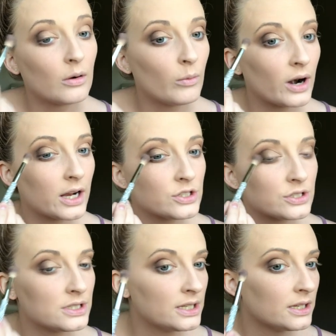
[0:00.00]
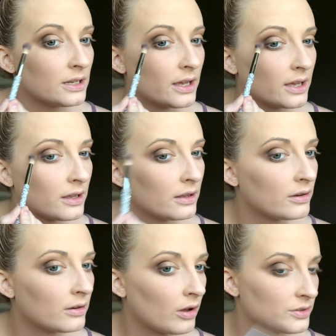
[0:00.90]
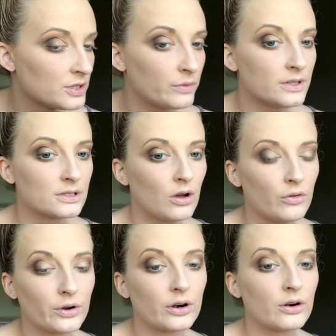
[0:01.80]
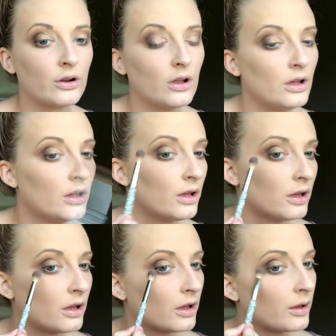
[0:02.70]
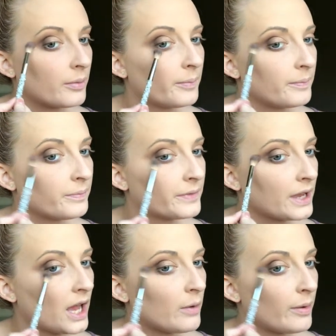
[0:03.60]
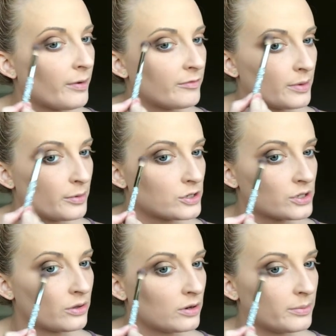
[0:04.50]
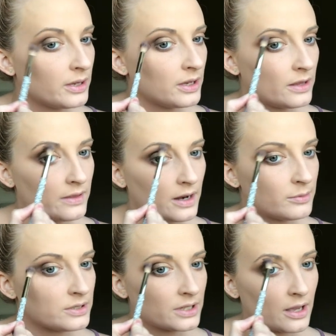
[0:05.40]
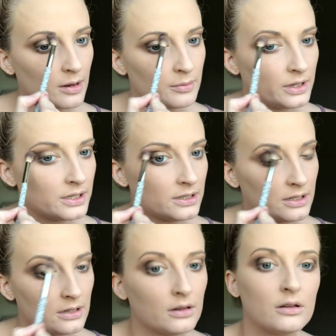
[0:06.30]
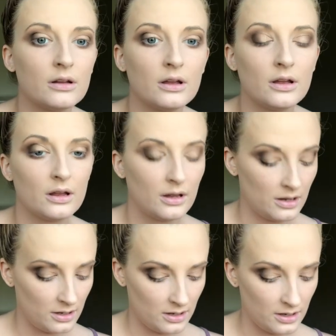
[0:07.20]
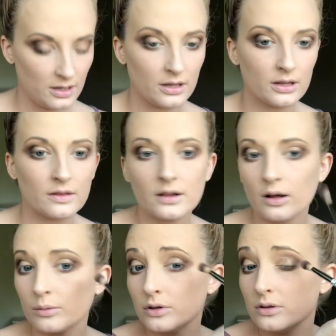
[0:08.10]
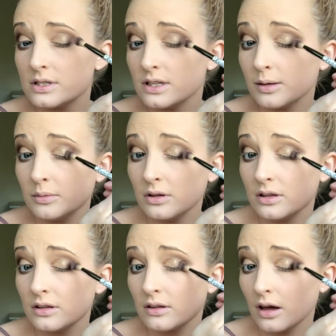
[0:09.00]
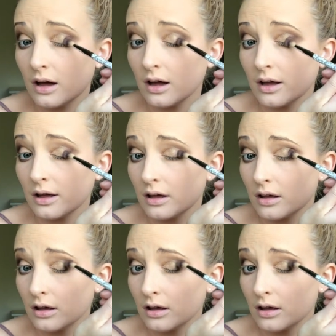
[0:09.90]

what I just did and also this color. Kind of wipe off my brush a little bit, and then I'm just kind of blending. And then I will do the same to this eye.